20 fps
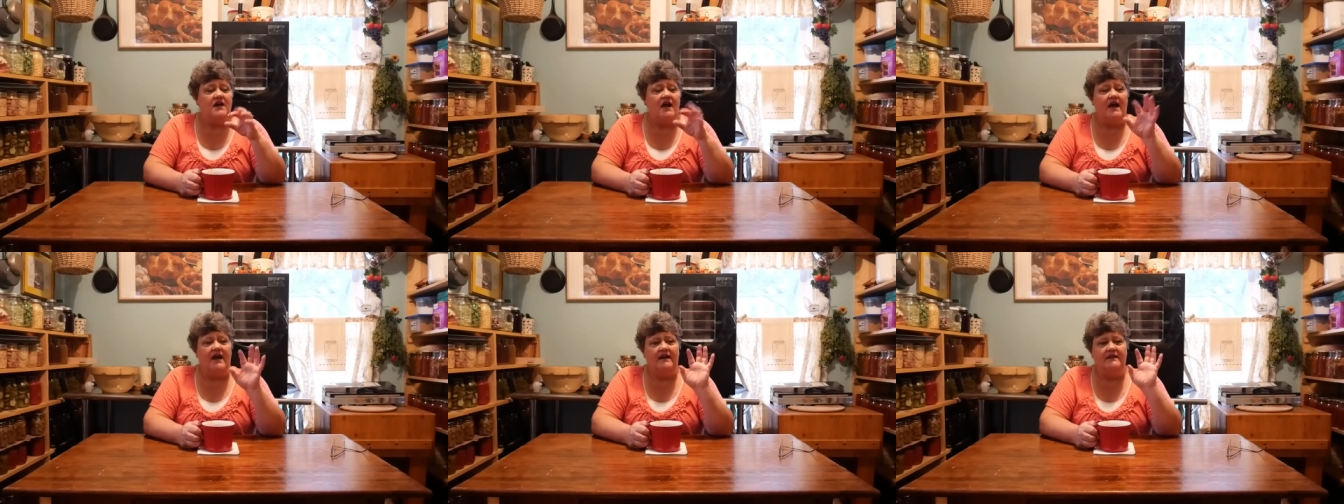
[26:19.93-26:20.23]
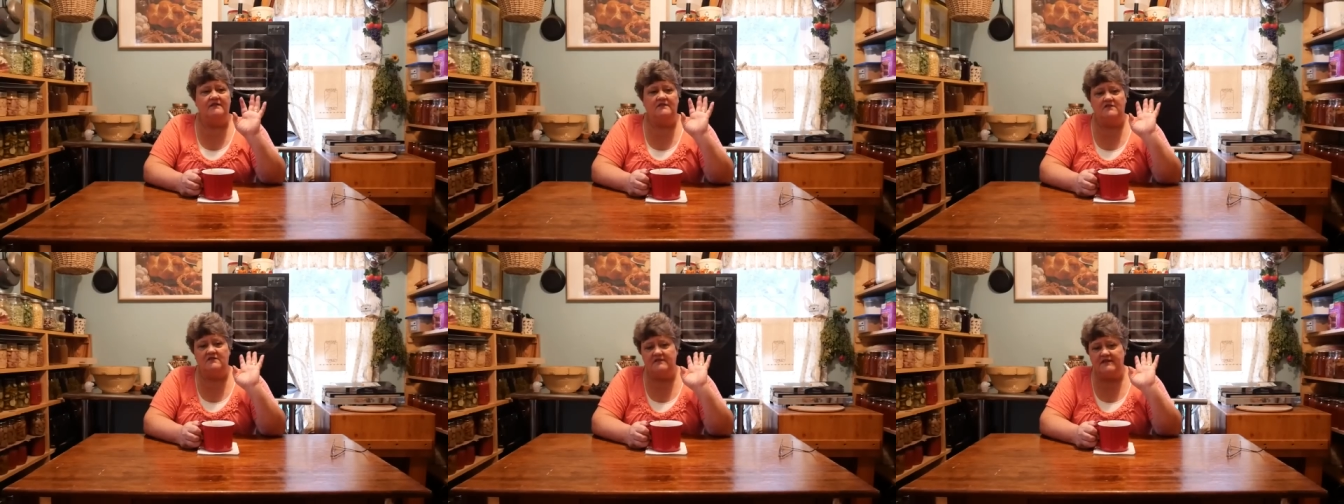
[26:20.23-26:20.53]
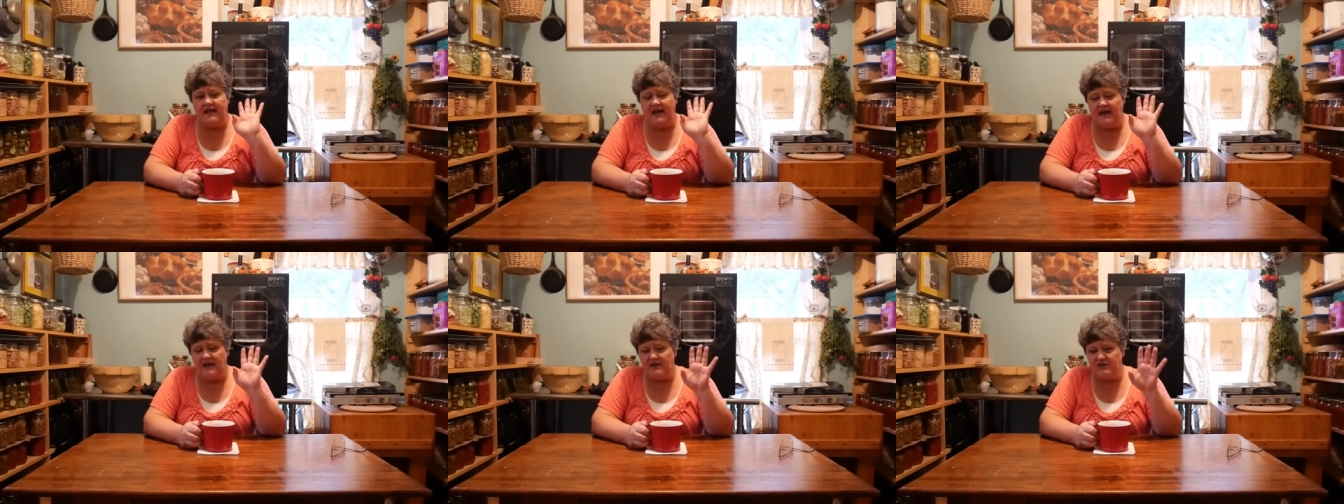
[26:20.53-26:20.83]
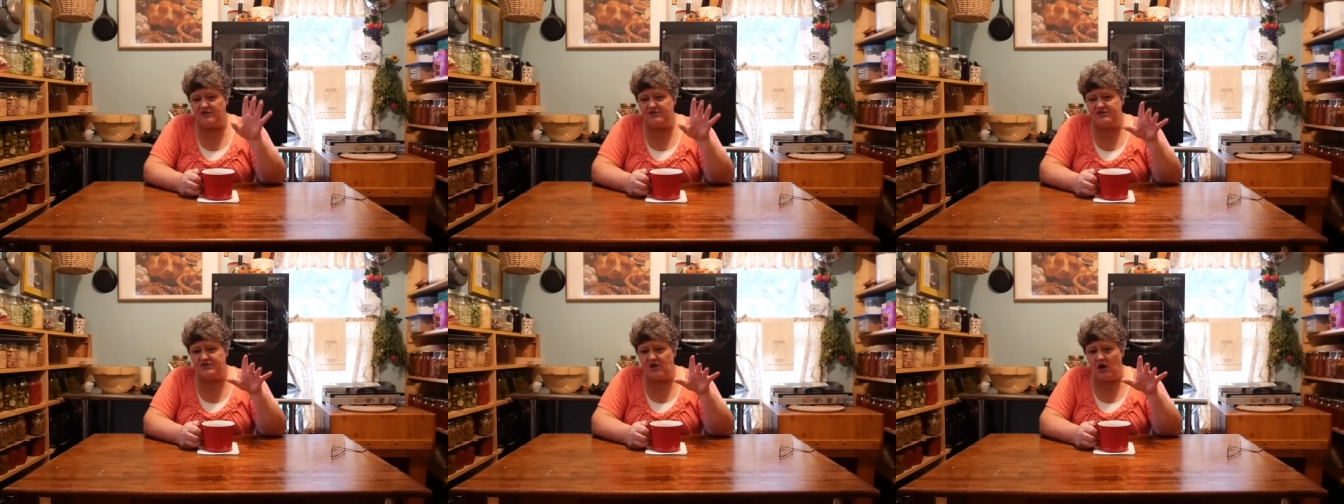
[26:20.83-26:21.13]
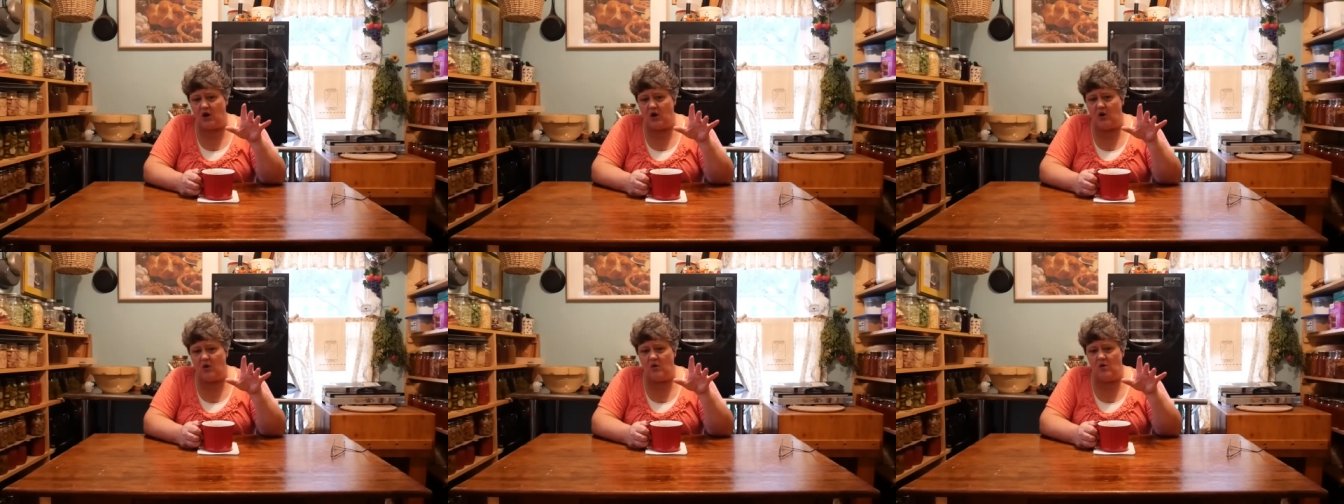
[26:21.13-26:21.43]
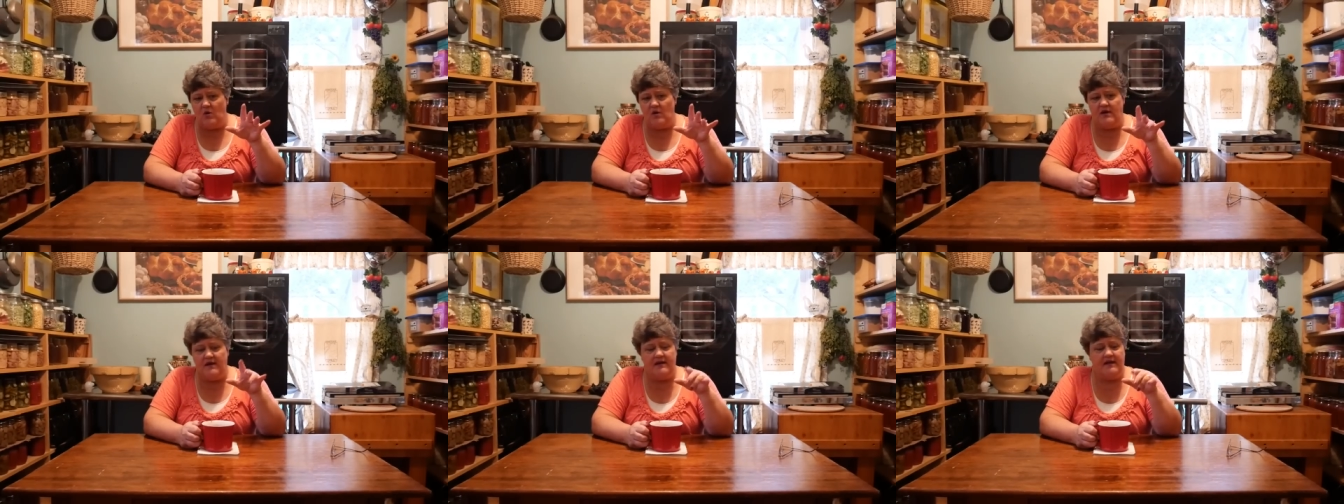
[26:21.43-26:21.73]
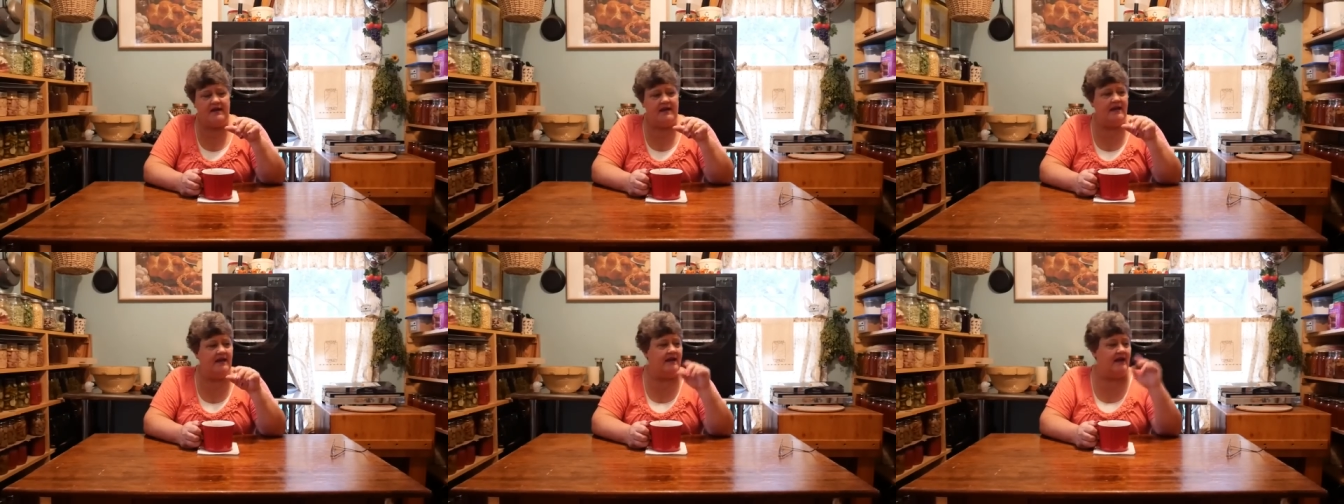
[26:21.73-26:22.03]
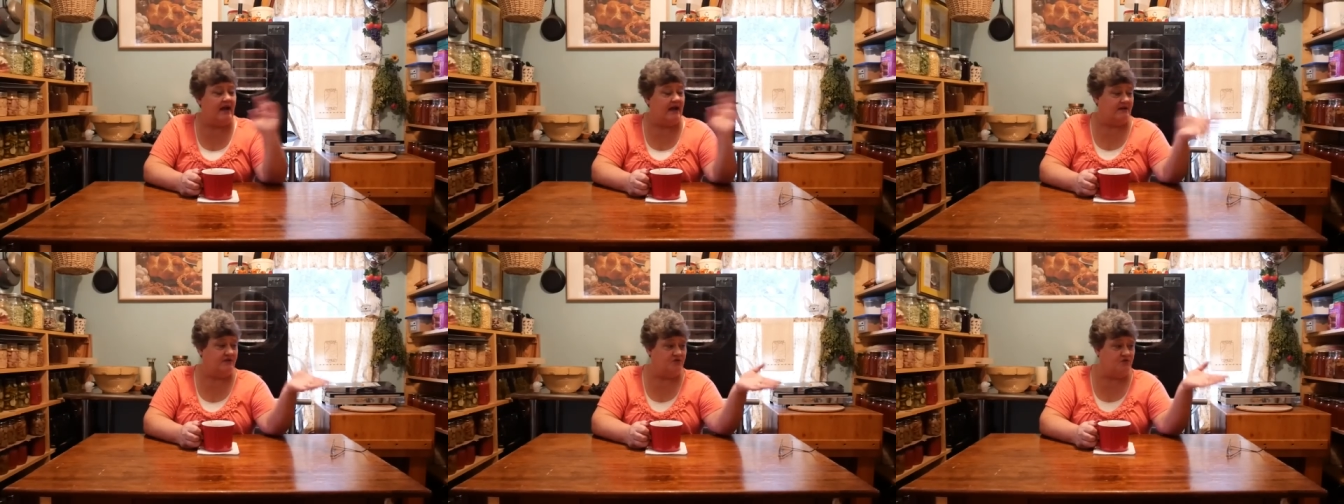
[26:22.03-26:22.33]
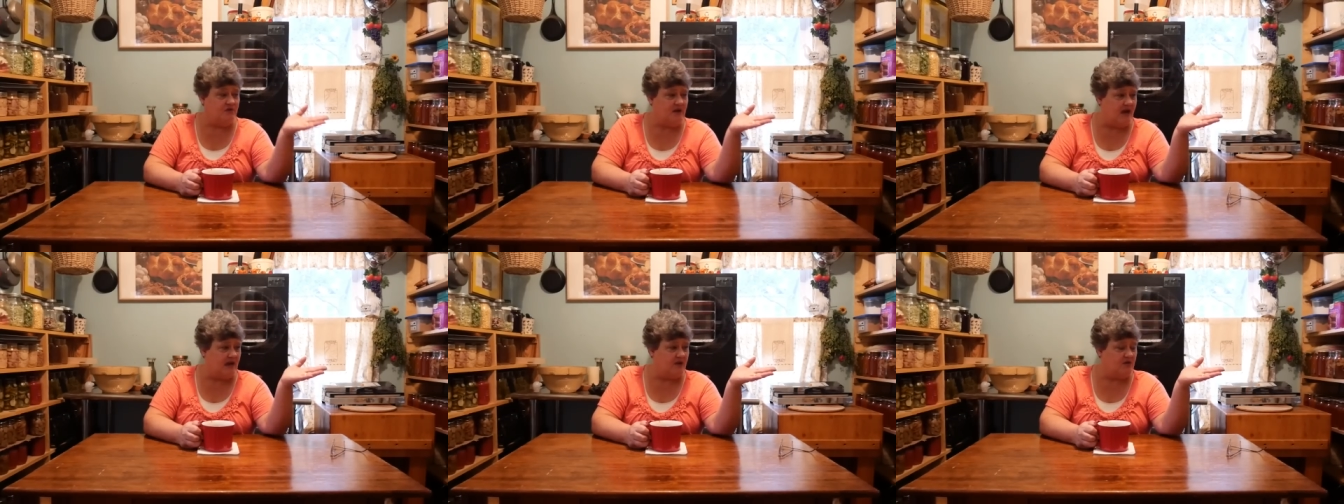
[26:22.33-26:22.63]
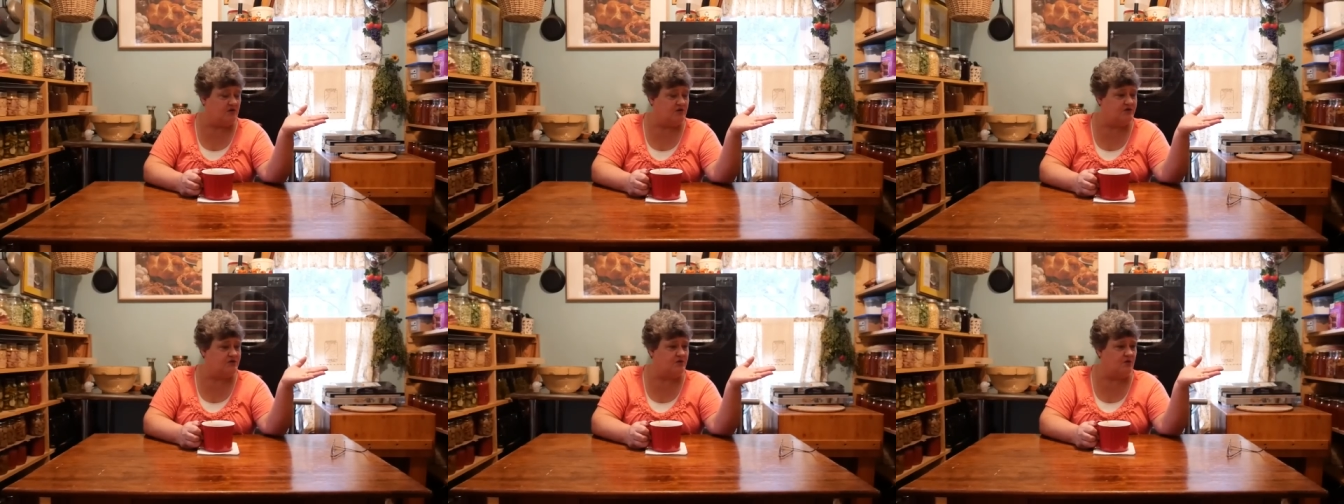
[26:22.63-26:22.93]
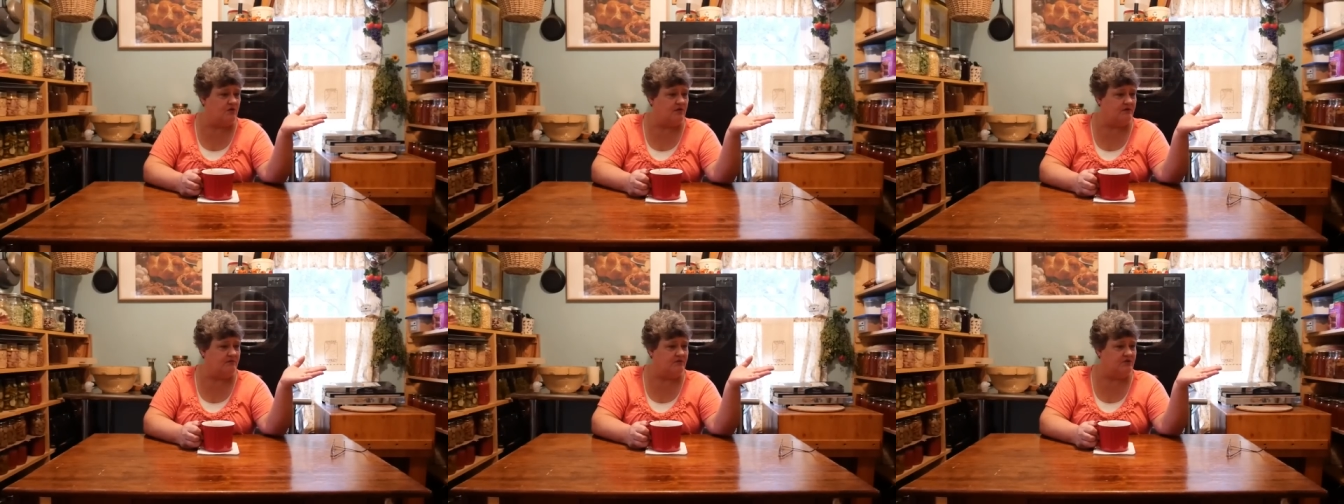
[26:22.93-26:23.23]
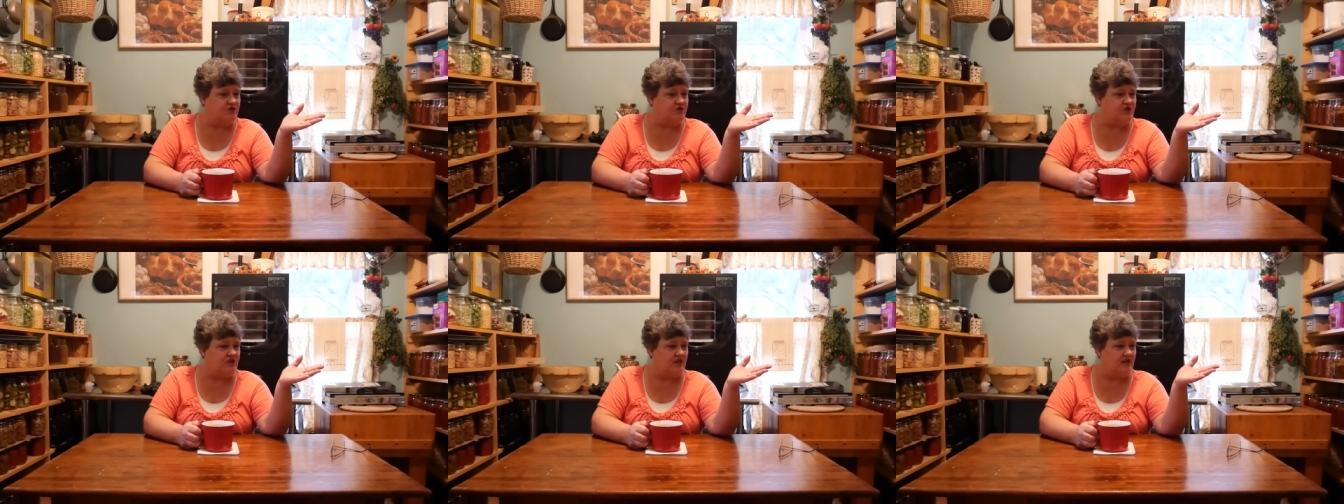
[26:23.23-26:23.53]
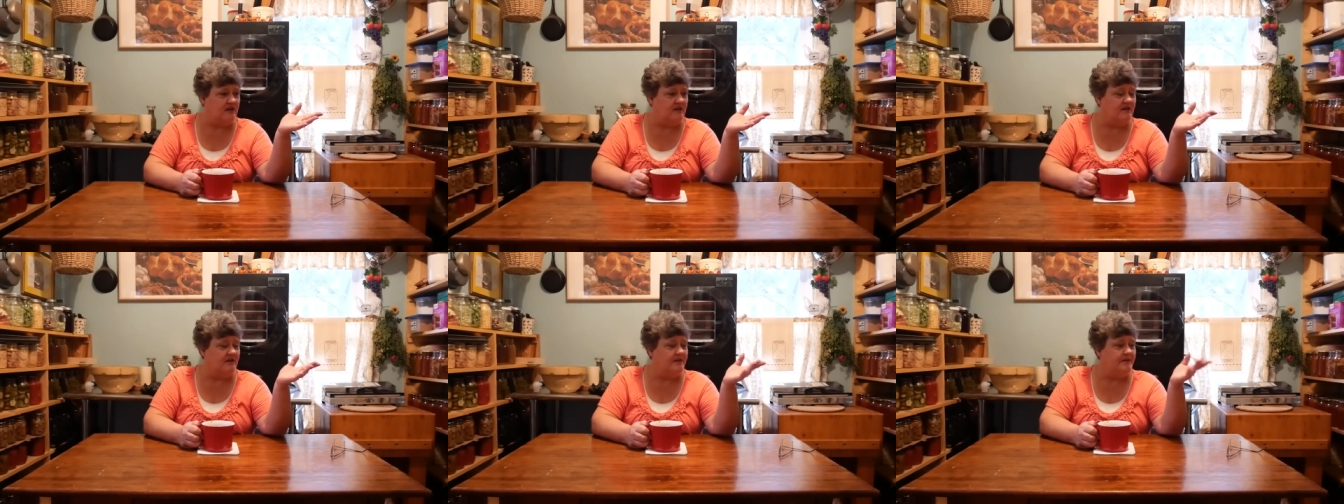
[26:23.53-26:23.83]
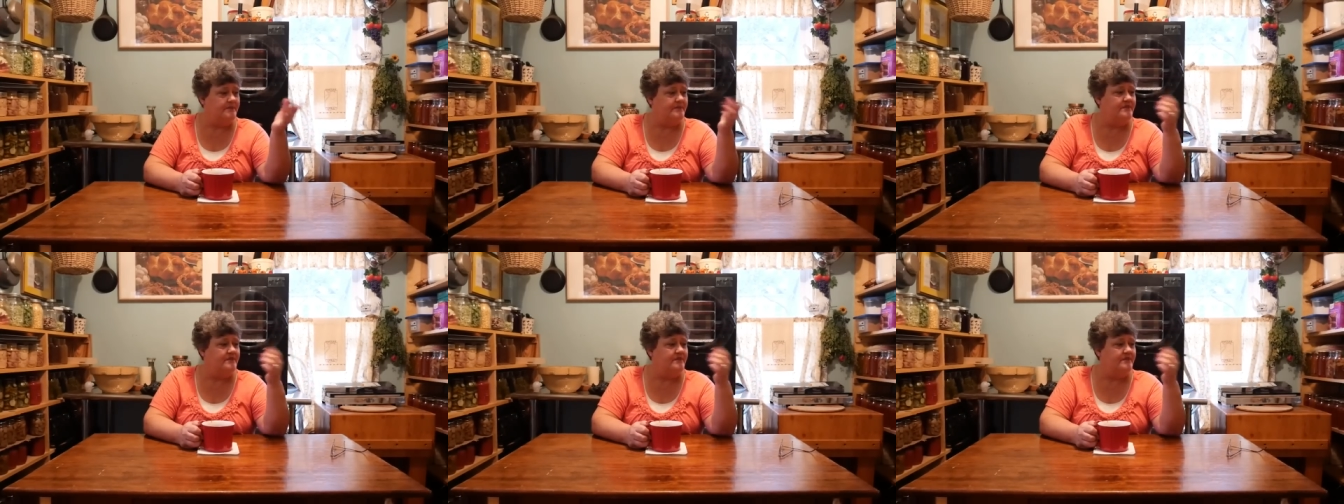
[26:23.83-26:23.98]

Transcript: I learned how to sew, and I do got her sewing machine.